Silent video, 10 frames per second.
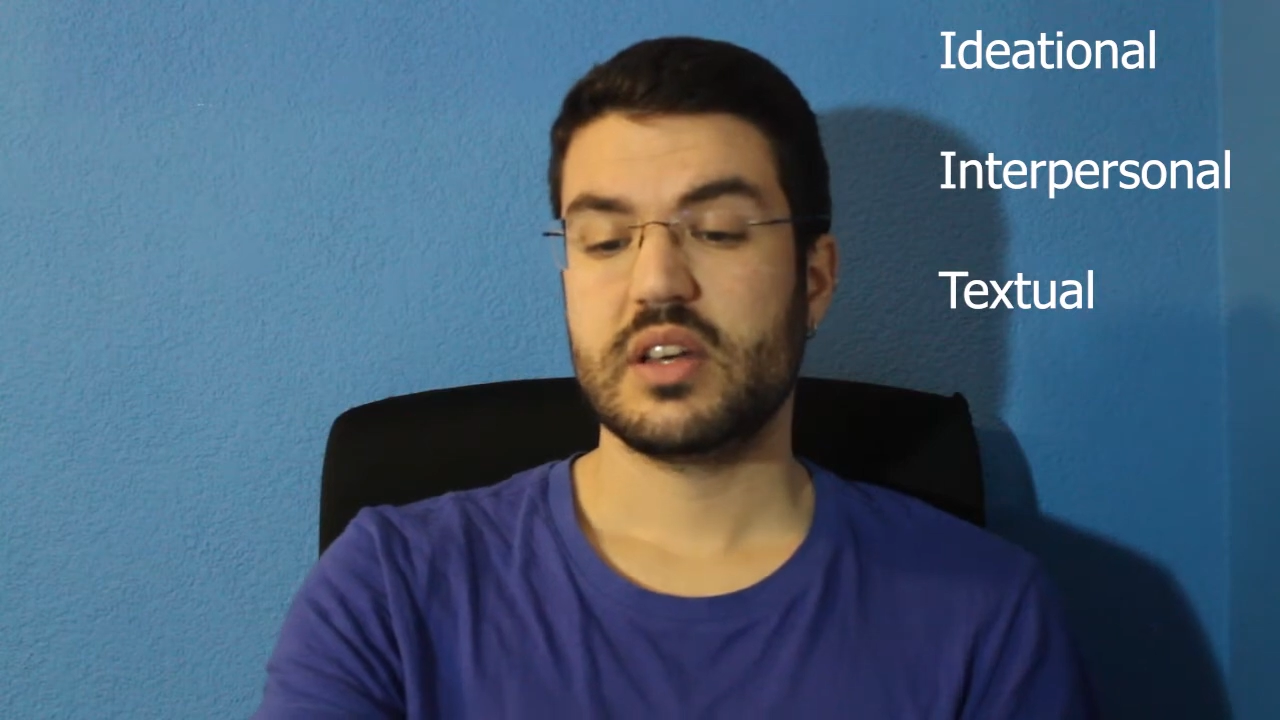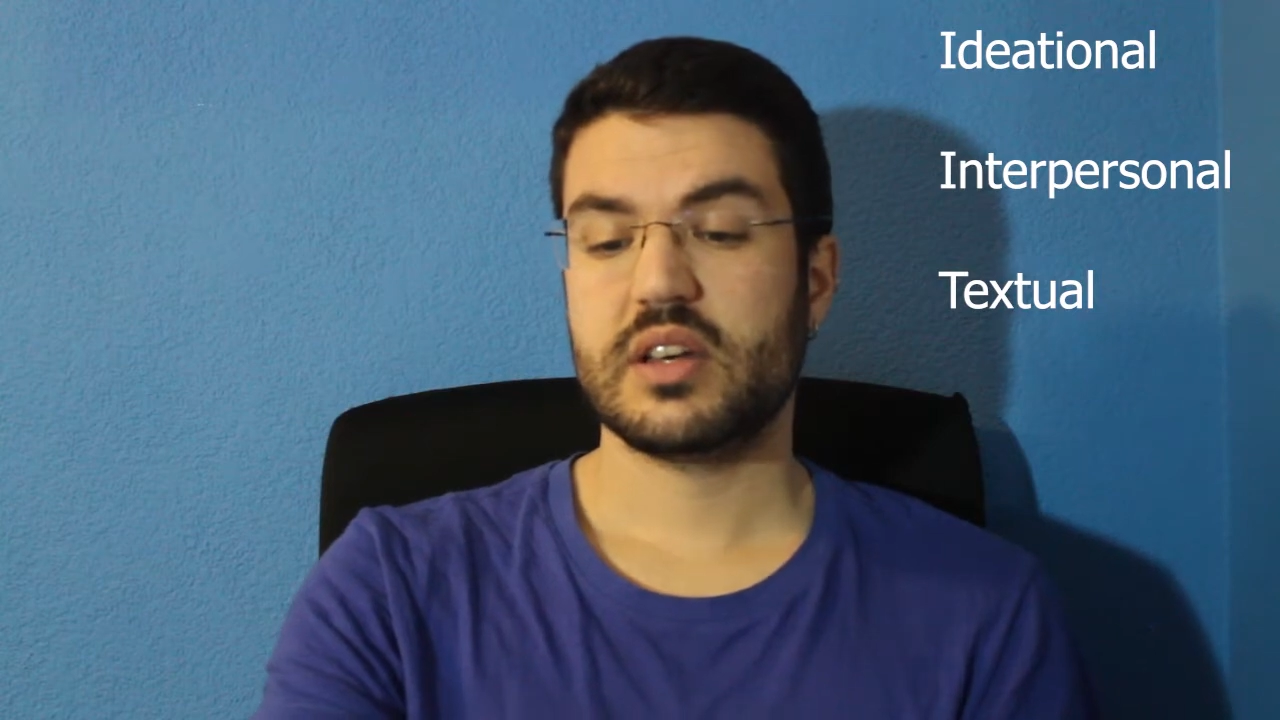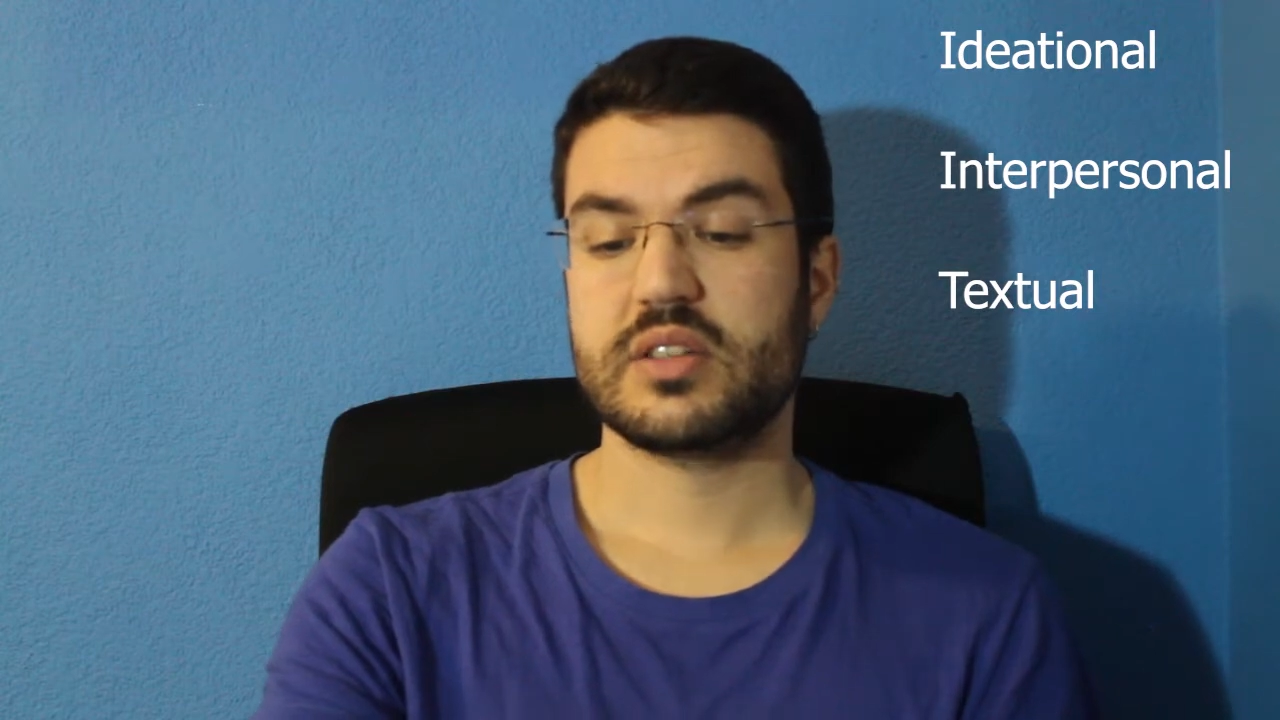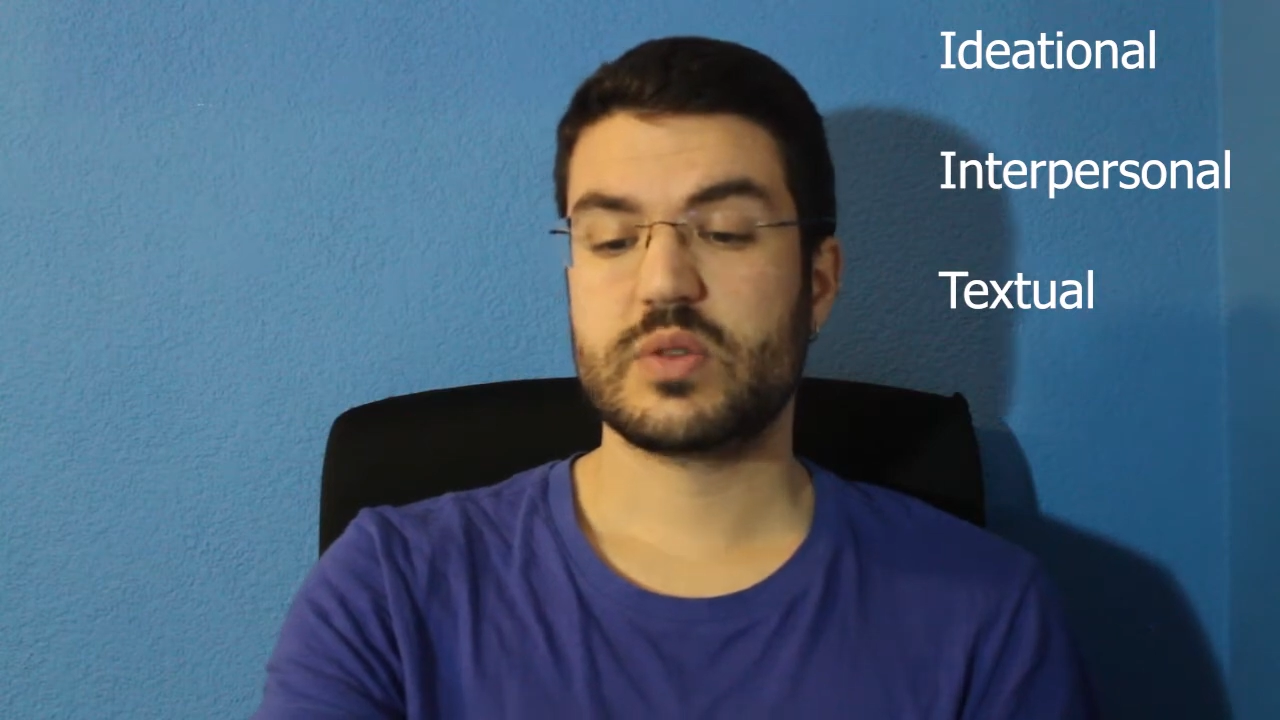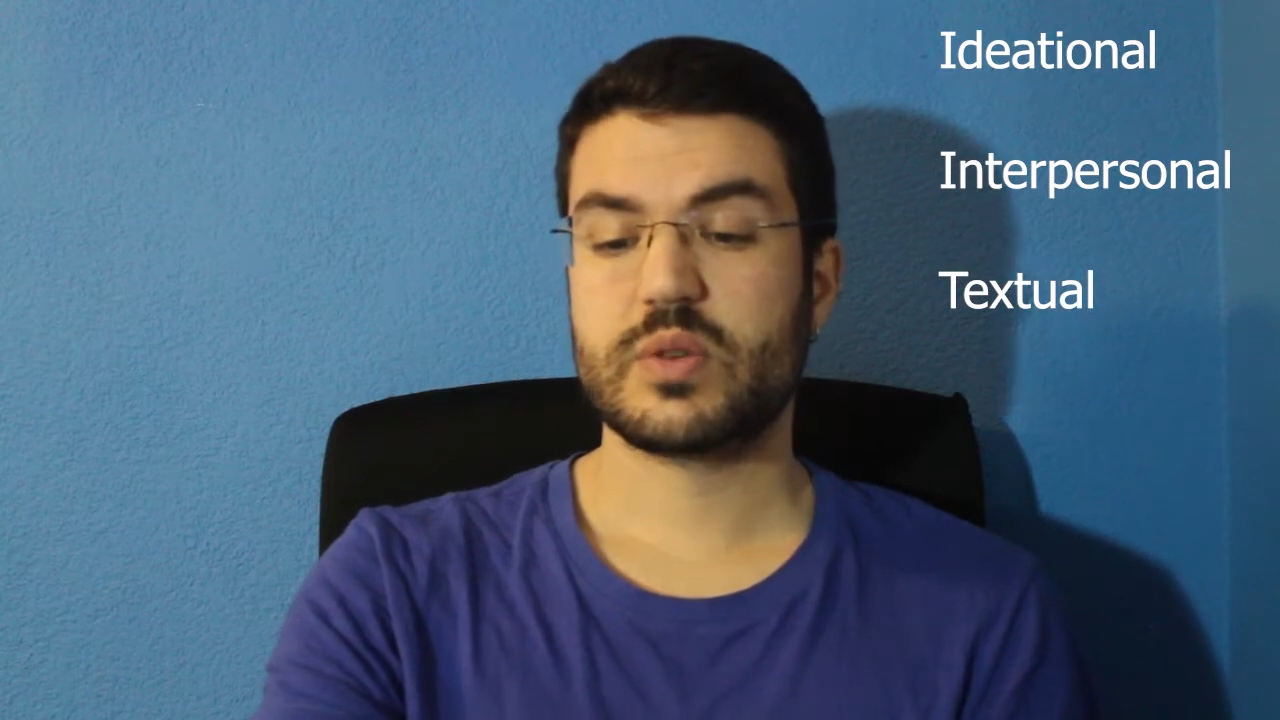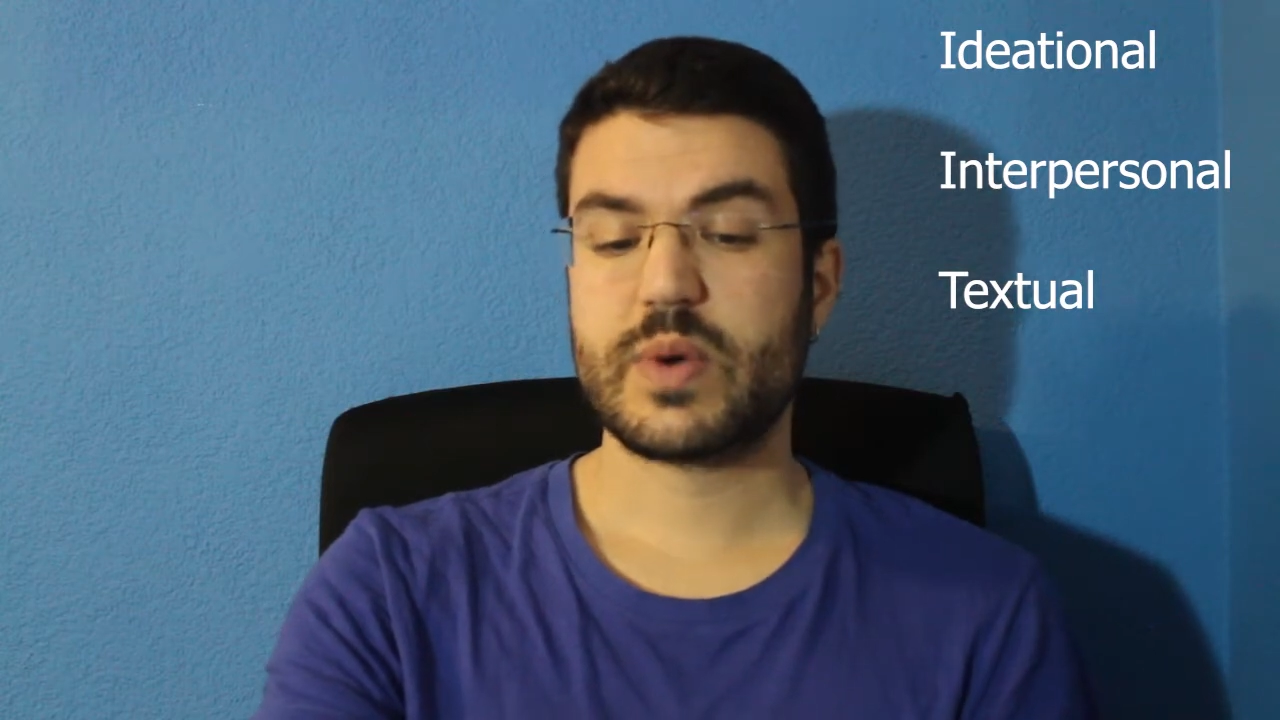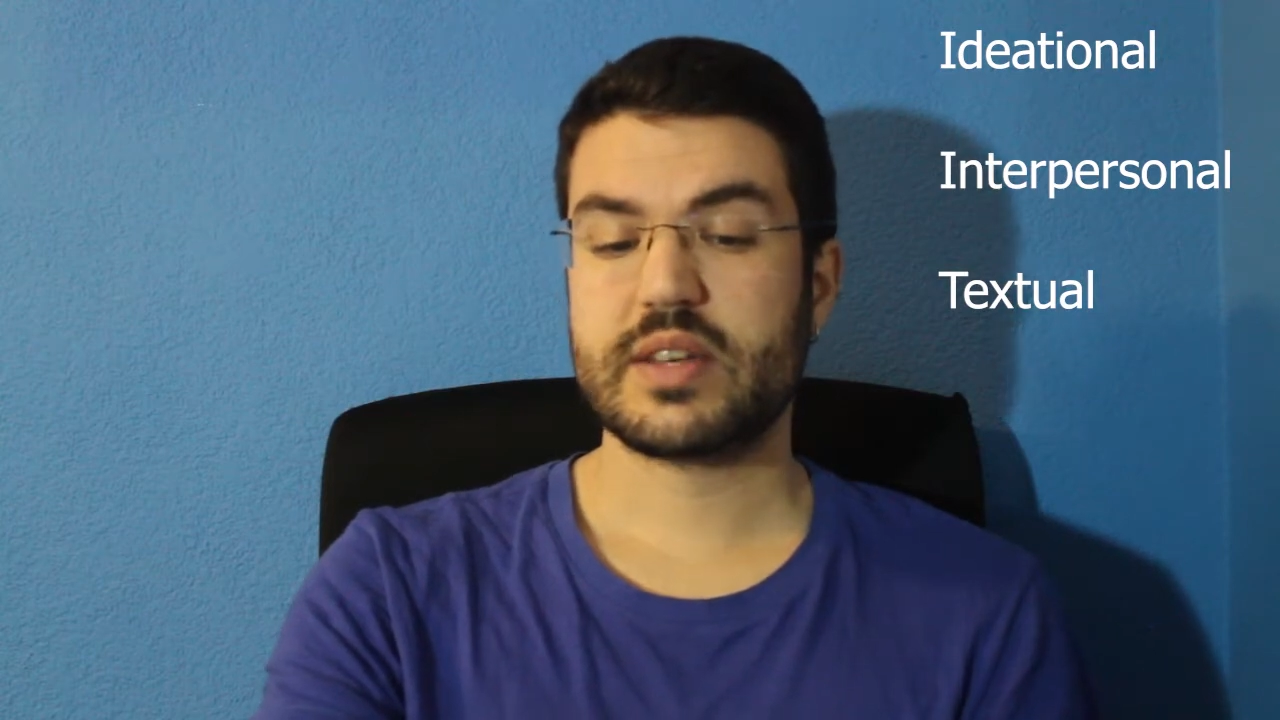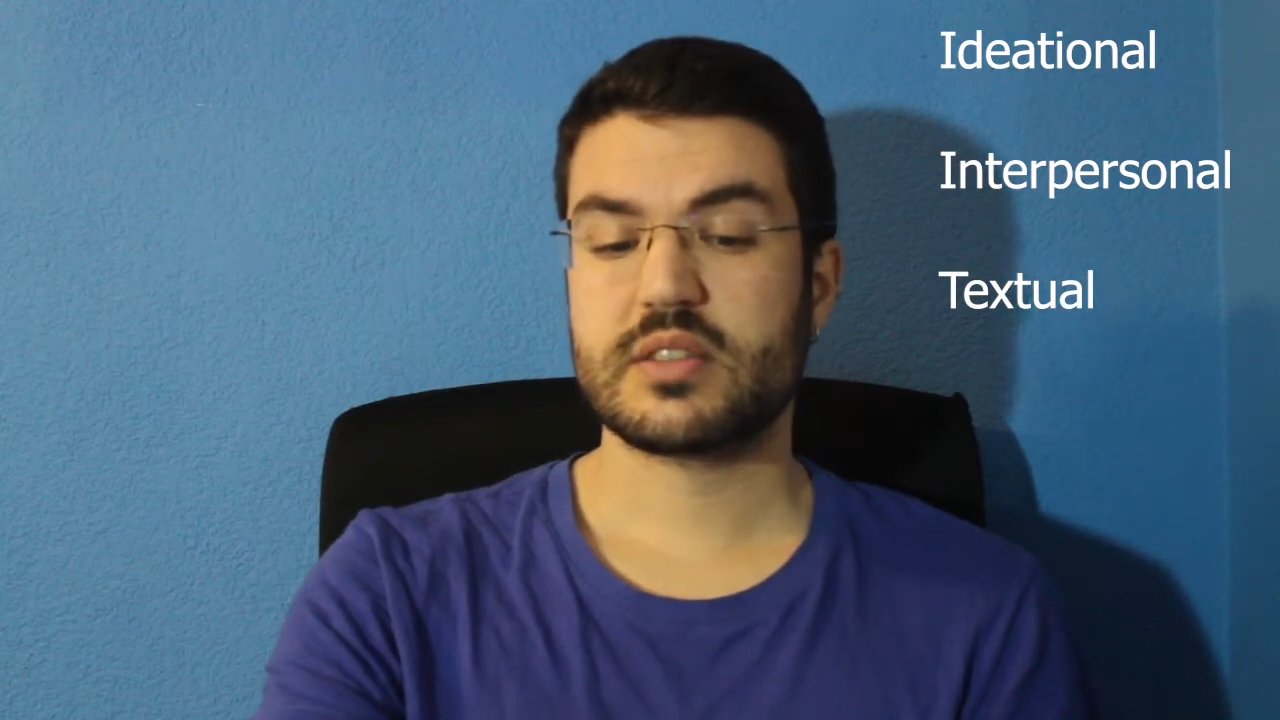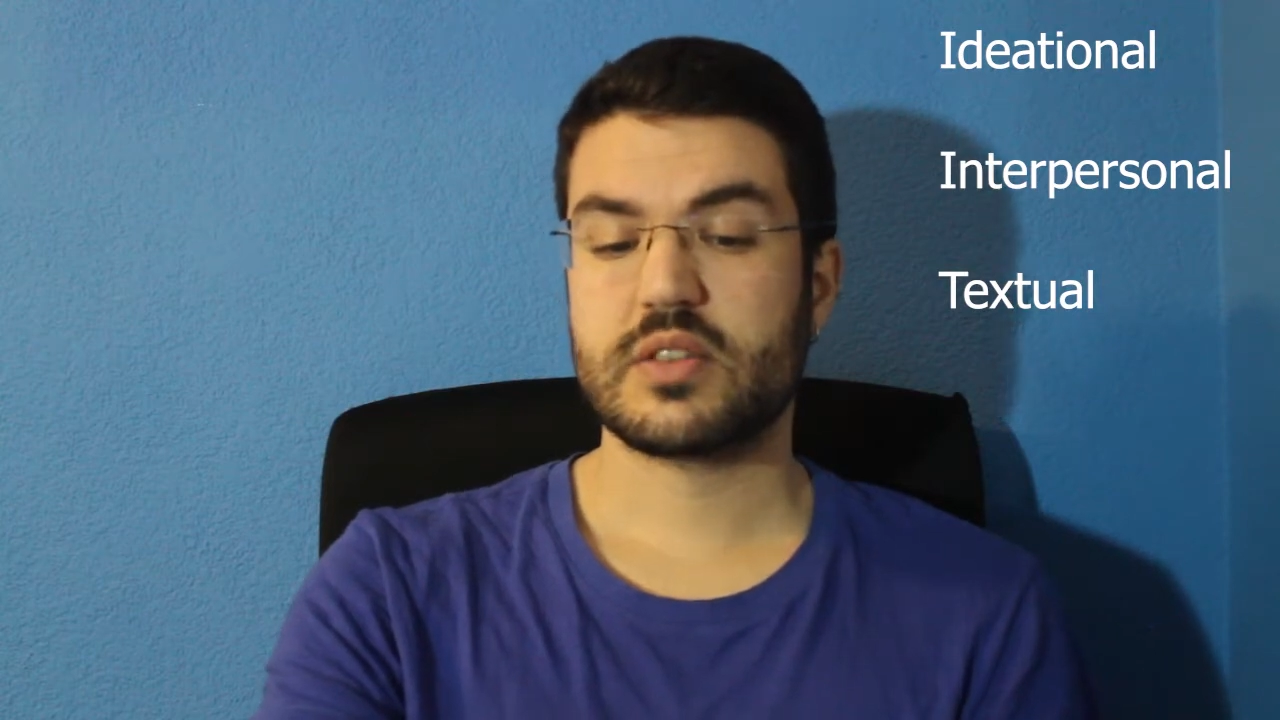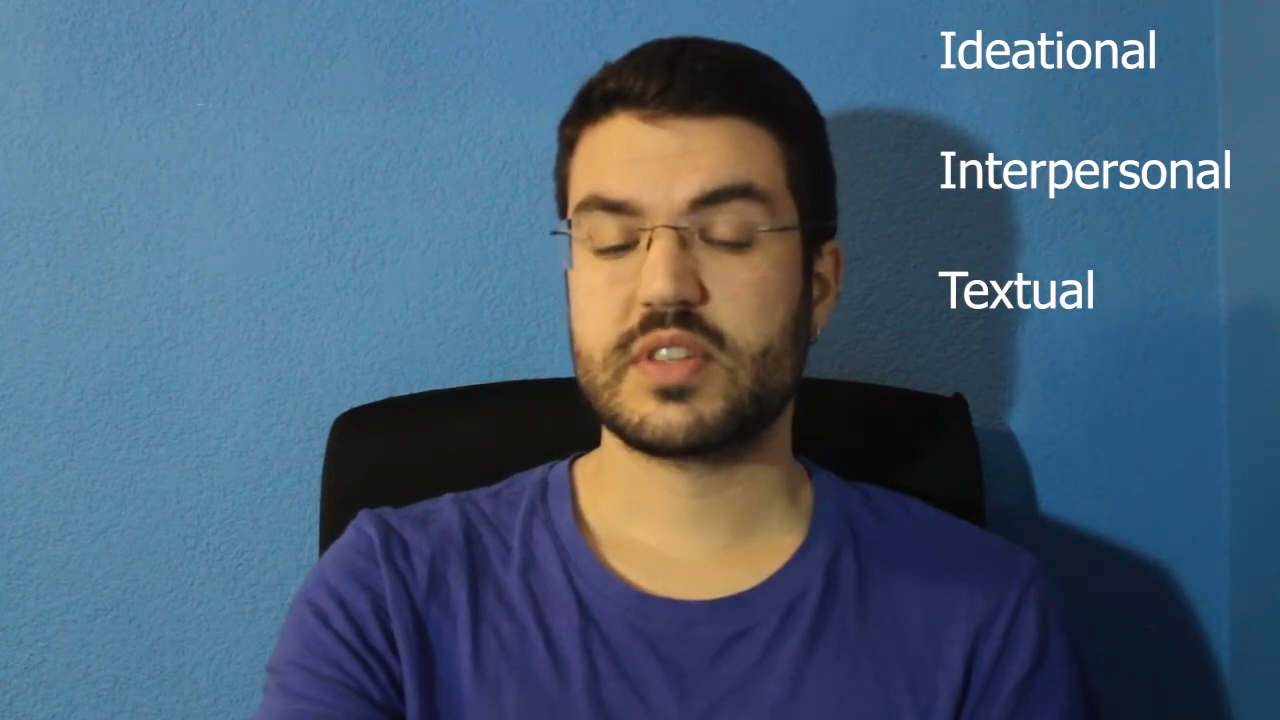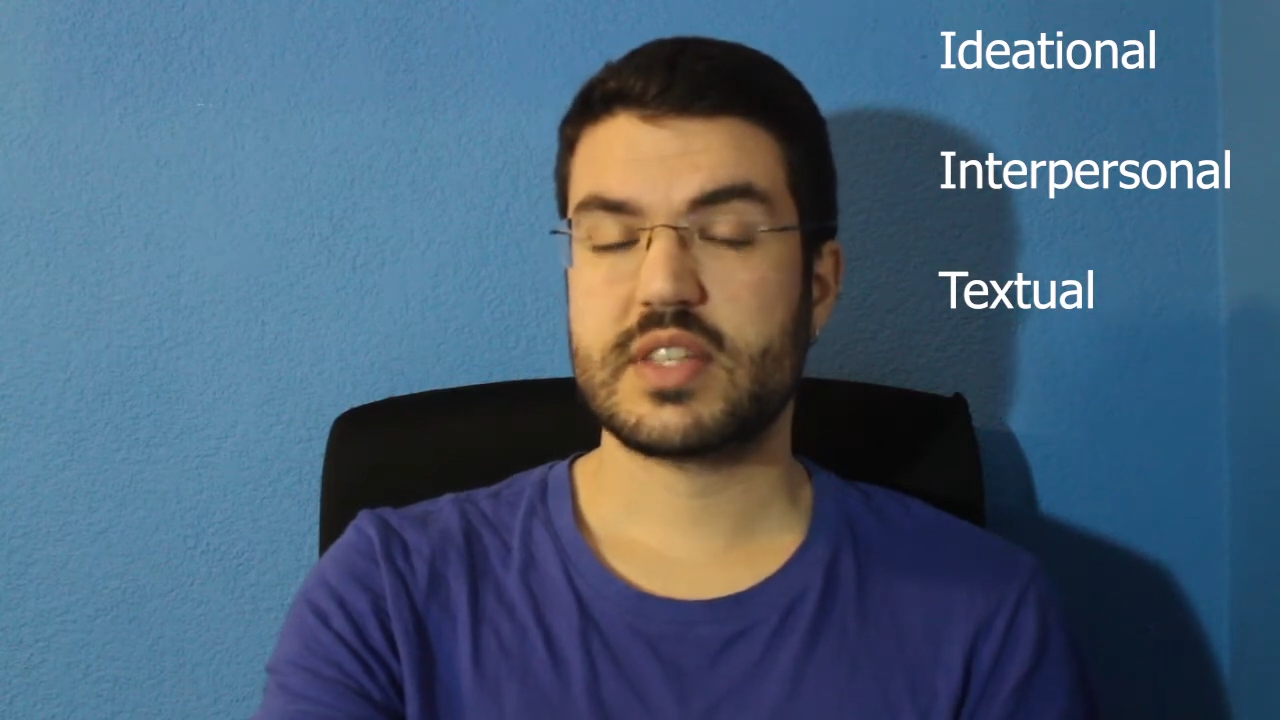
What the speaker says: to the rest of the